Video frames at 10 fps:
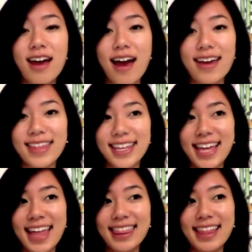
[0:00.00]
I think
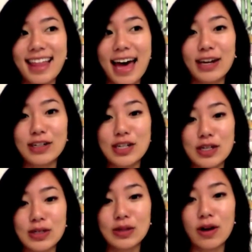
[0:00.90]
that the latter
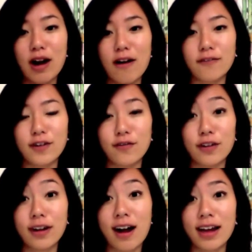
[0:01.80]
two are often
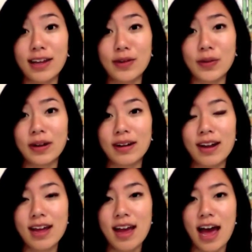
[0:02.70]
forgotten or
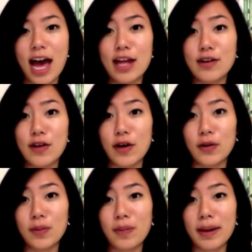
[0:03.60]

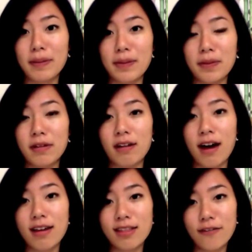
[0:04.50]
unknown by people
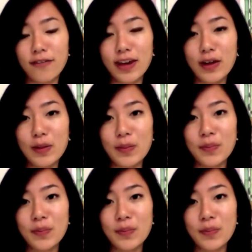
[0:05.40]
not in the field